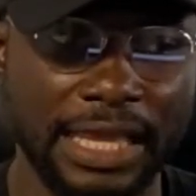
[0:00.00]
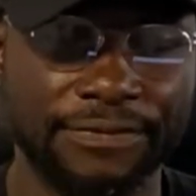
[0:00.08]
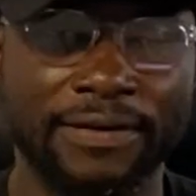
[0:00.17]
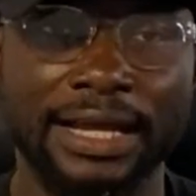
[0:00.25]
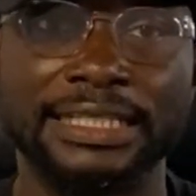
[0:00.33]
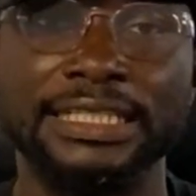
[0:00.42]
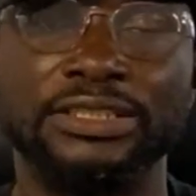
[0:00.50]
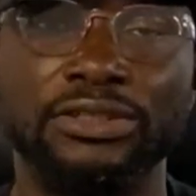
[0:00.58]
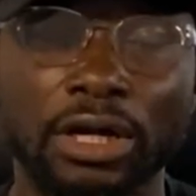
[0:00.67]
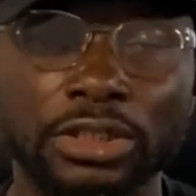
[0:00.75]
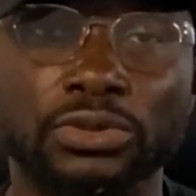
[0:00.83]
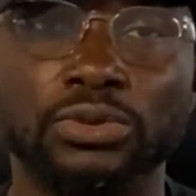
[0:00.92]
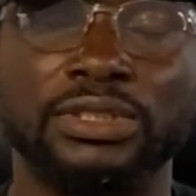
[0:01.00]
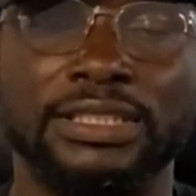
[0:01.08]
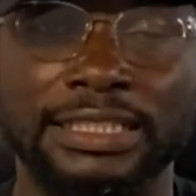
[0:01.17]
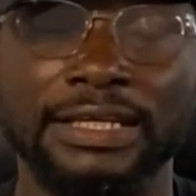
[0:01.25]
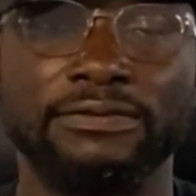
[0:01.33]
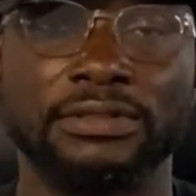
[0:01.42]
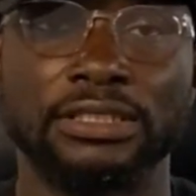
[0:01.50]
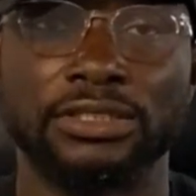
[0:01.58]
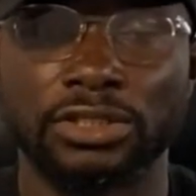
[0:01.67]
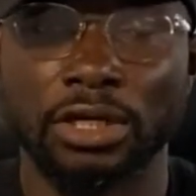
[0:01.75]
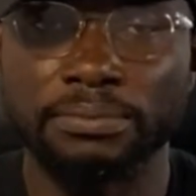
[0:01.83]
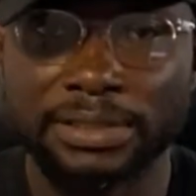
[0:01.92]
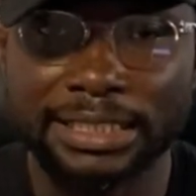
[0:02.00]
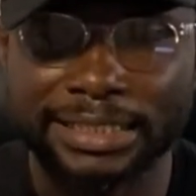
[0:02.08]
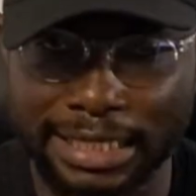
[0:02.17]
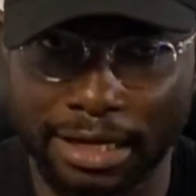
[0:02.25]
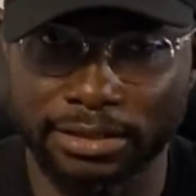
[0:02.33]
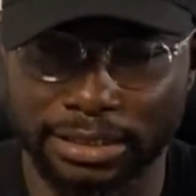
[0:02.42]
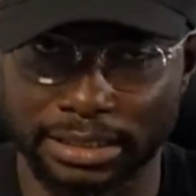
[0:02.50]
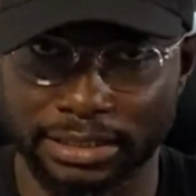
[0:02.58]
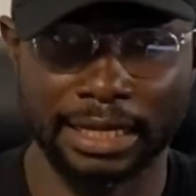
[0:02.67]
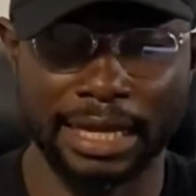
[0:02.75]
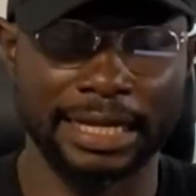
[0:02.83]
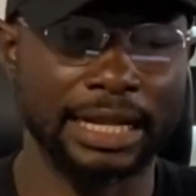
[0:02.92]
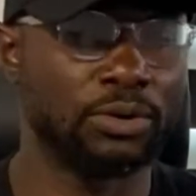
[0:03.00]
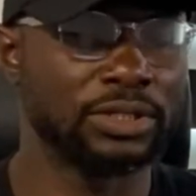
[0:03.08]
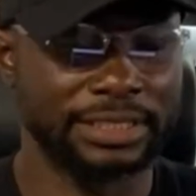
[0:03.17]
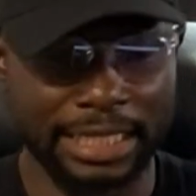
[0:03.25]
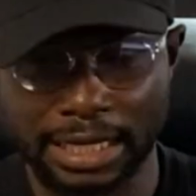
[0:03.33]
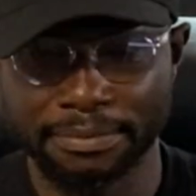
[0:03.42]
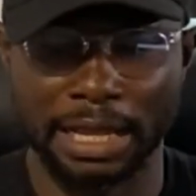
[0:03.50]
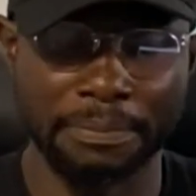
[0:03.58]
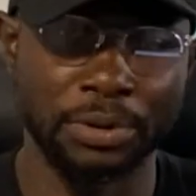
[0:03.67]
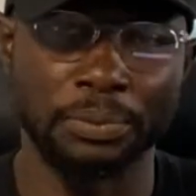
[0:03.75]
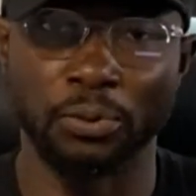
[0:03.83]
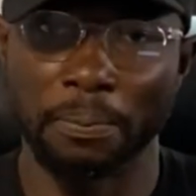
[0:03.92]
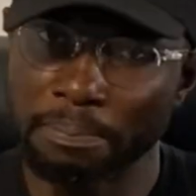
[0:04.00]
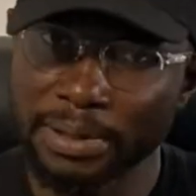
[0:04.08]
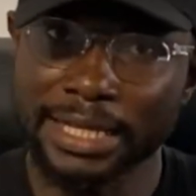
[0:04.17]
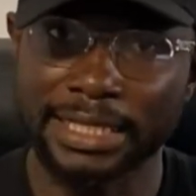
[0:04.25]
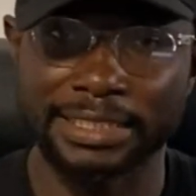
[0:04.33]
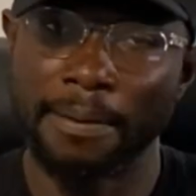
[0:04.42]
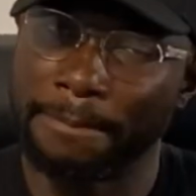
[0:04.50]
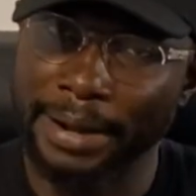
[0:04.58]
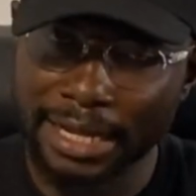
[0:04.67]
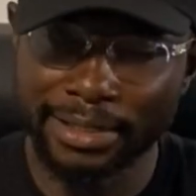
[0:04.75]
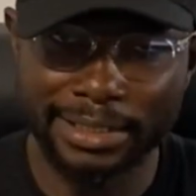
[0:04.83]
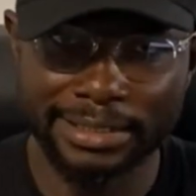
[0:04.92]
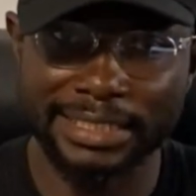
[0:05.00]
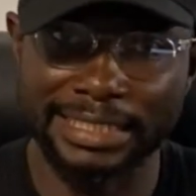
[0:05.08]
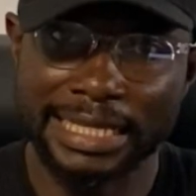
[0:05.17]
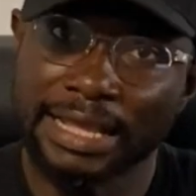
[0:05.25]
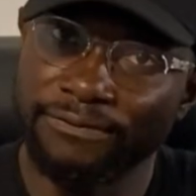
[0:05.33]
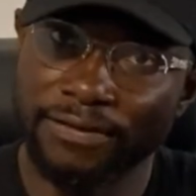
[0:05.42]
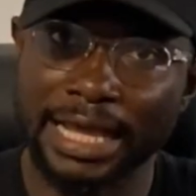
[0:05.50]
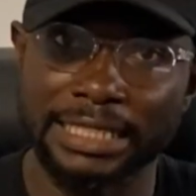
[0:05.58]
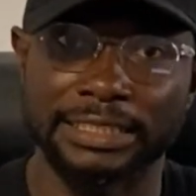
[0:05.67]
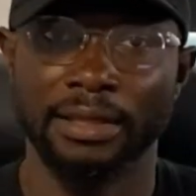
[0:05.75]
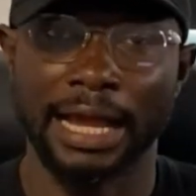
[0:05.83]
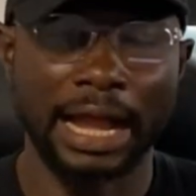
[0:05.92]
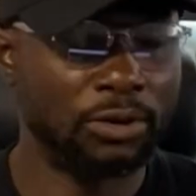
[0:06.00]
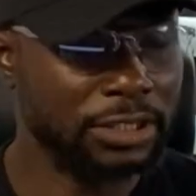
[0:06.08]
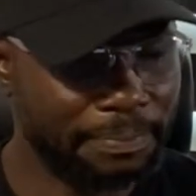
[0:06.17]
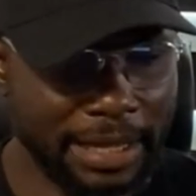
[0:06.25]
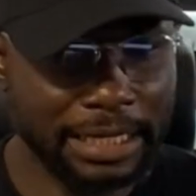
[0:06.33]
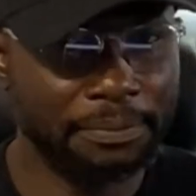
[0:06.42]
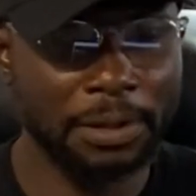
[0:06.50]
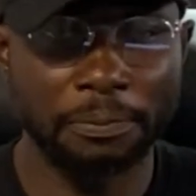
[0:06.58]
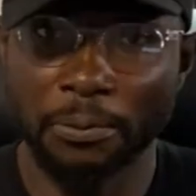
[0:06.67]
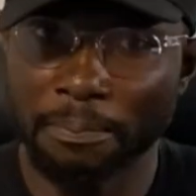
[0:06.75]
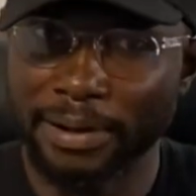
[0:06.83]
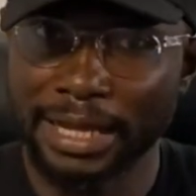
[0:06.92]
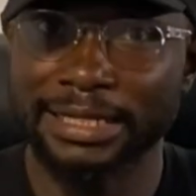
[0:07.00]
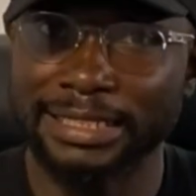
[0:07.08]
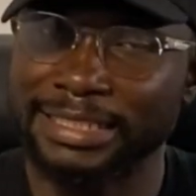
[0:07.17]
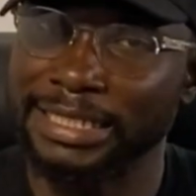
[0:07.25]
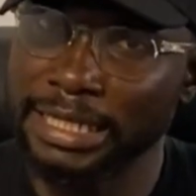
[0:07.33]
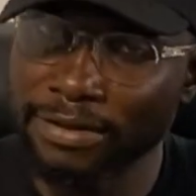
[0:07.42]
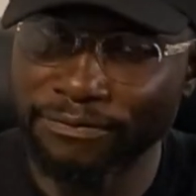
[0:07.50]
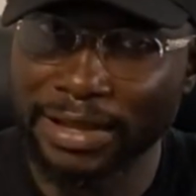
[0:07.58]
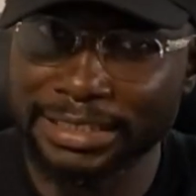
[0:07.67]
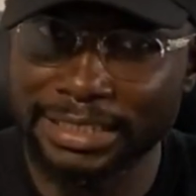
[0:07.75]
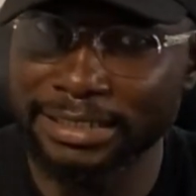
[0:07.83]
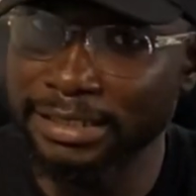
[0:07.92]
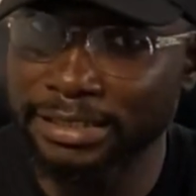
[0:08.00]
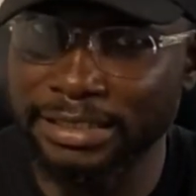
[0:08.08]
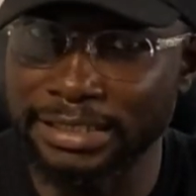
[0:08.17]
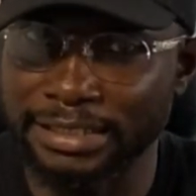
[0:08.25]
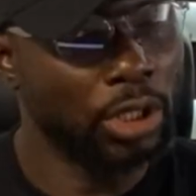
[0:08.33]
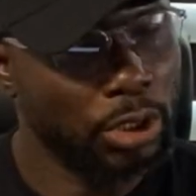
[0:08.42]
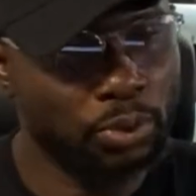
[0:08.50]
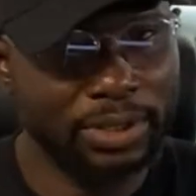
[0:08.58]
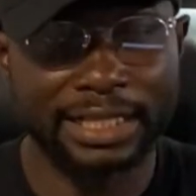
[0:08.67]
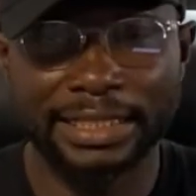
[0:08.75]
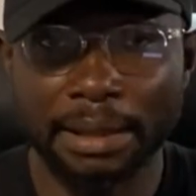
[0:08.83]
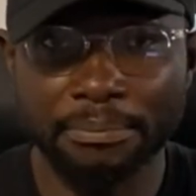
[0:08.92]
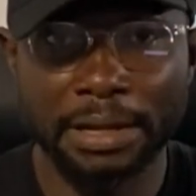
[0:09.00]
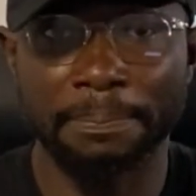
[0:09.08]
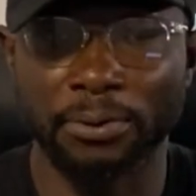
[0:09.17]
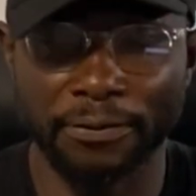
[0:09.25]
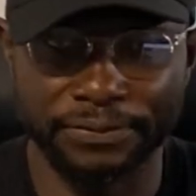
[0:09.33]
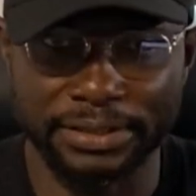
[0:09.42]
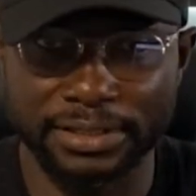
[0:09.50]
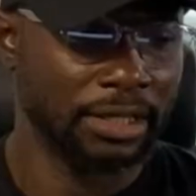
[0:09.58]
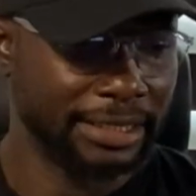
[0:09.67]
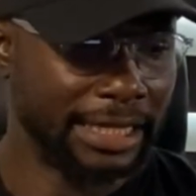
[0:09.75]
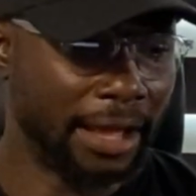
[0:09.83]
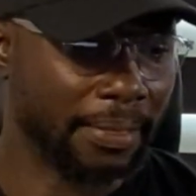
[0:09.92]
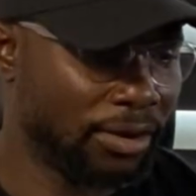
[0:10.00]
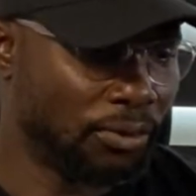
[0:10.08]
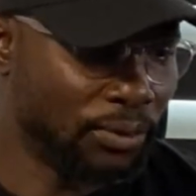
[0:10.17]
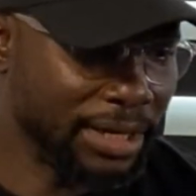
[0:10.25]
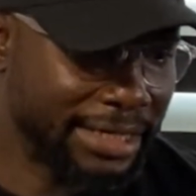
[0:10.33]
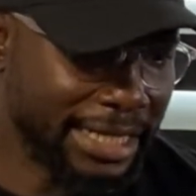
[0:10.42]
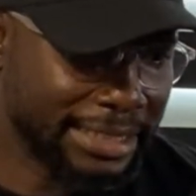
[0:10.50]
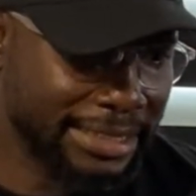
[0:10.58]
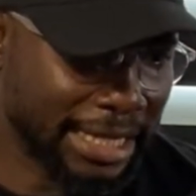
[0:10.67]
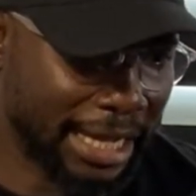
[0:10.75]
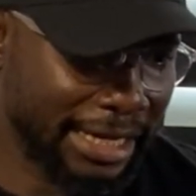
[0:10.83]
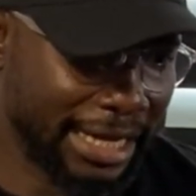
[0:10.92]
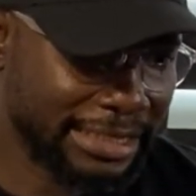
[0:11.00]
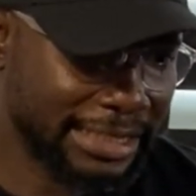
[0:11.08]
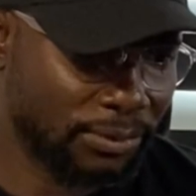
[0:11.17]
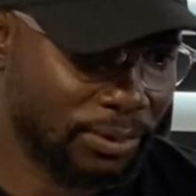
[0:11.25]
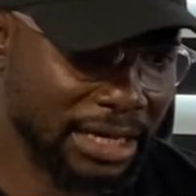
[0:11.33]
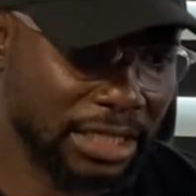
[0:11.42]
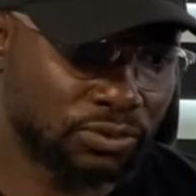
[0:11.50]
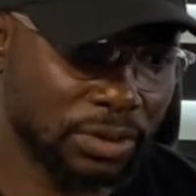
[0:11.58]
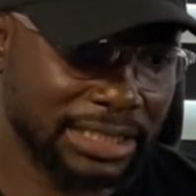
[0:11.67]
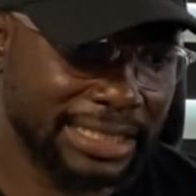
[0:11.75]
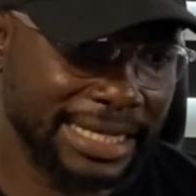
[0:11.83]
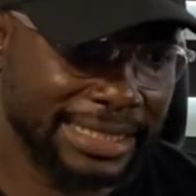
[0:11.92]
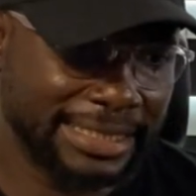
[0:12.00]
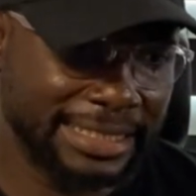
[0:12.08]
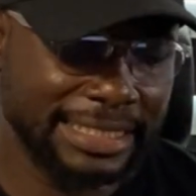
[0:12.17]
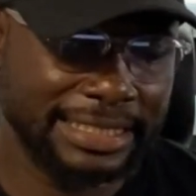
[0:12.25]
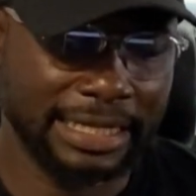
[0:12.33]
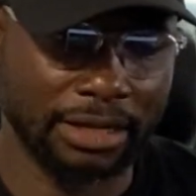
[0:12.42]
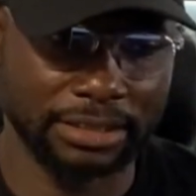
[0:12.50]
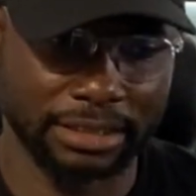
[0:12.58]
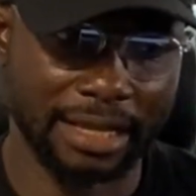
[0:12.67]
In fact, it got to 70 something thousand. And I was telling my people, please buy this thing, invest. I was begging people, buy this thing, invest in this thing. You will later make profits. Now, with this, now let's say when it was 86,000,